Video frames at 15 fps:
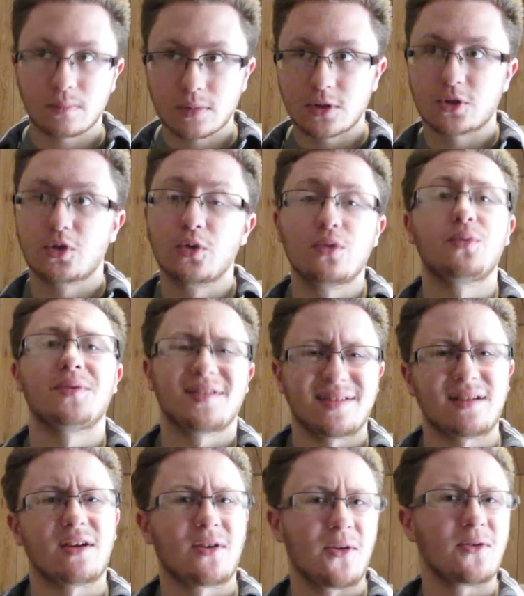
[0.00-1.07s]
the truth was
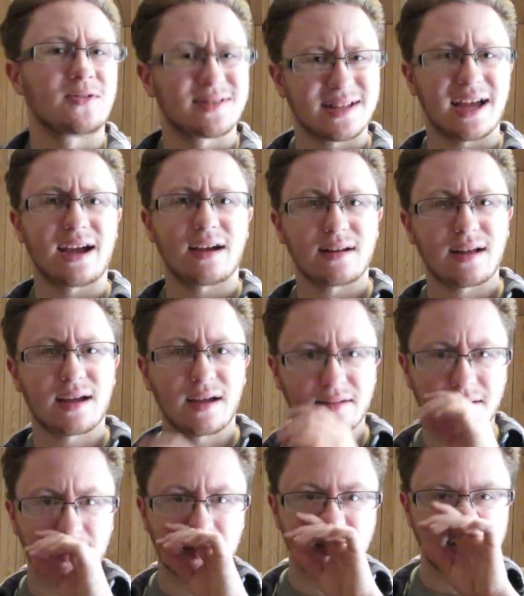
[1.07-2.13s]
her side, I
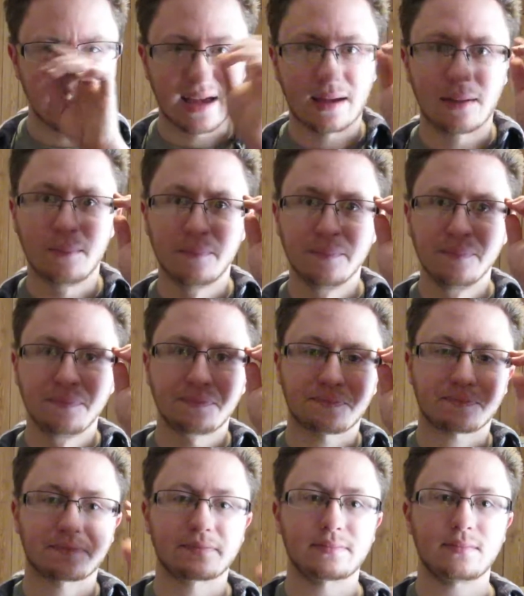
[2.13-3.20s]
guess I could say.
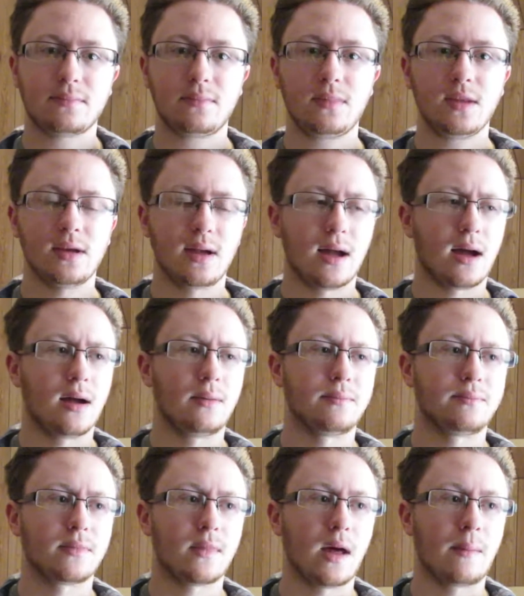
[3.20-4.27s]

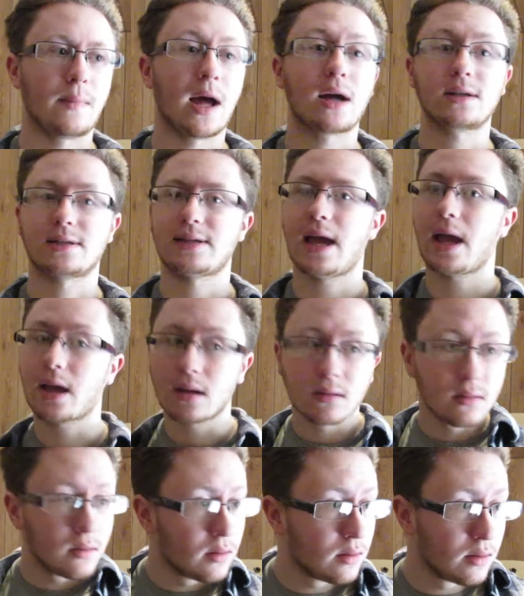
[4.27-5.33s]
I'm not saying
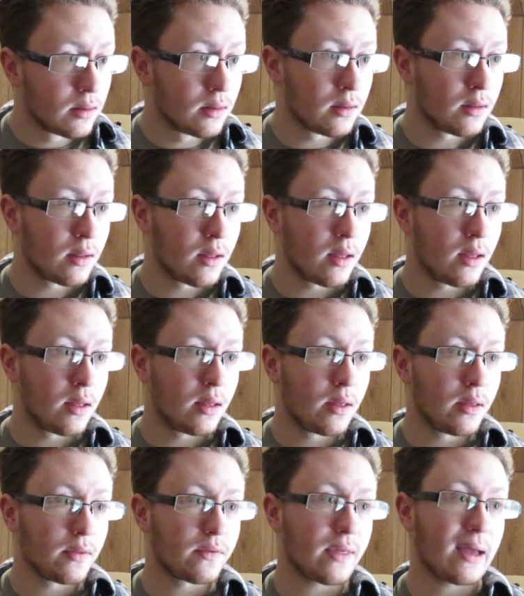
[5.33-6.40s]

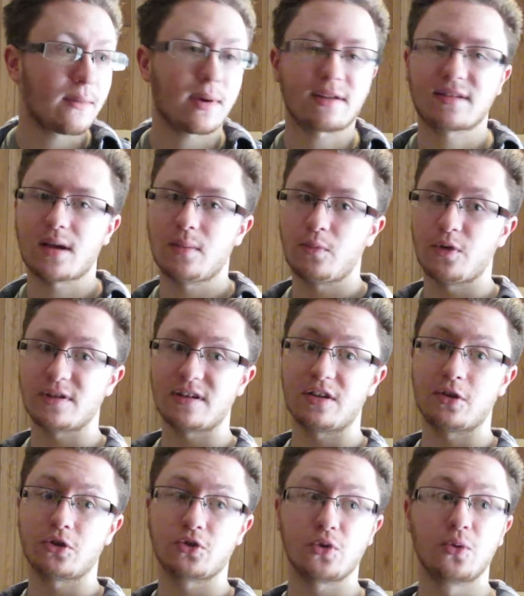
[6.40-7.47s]
that Ricegum wasn't
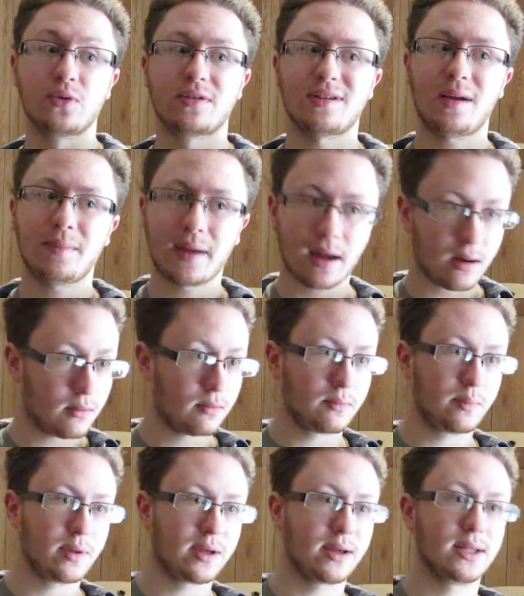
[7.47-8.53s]
in the truth somehow,
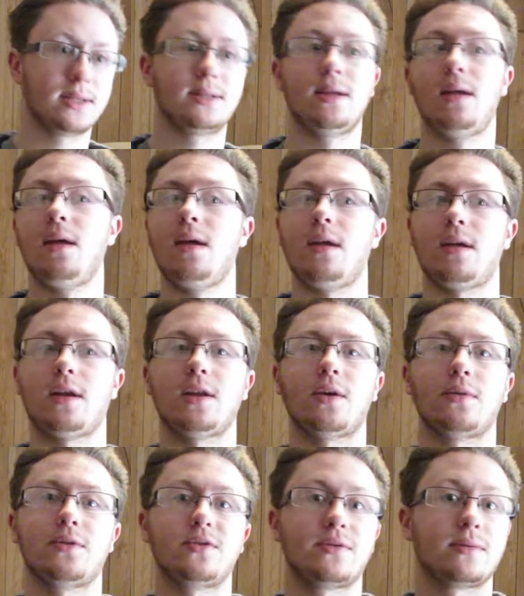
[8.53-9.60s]
because, you
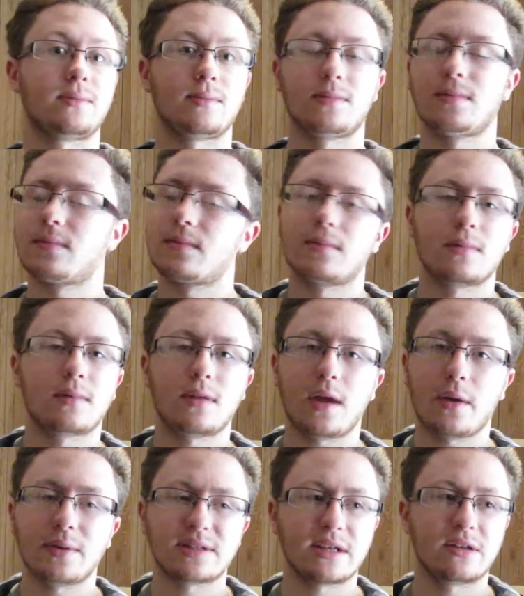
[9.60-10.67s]
know, they
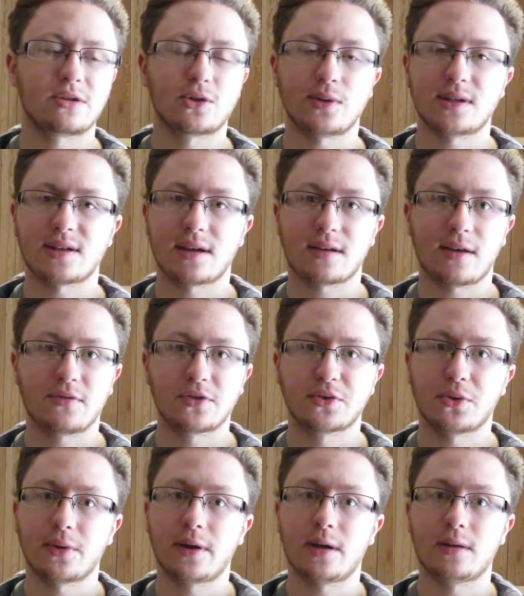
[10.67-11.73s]
always say there's three sides to every
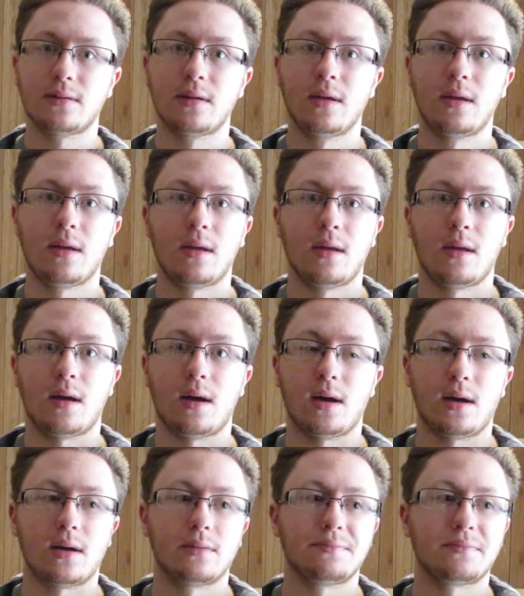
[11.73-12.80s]
story.
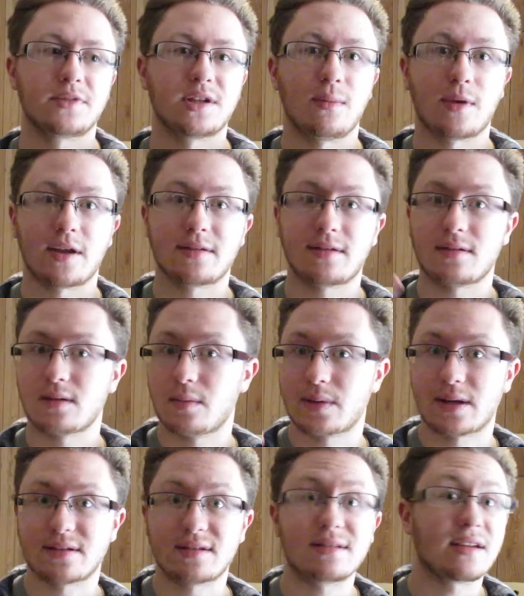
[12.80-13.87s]
Someone else's,
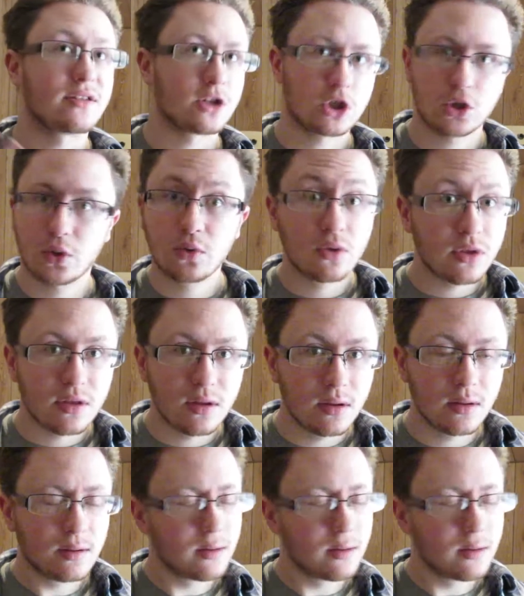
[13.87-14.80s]
and the truth.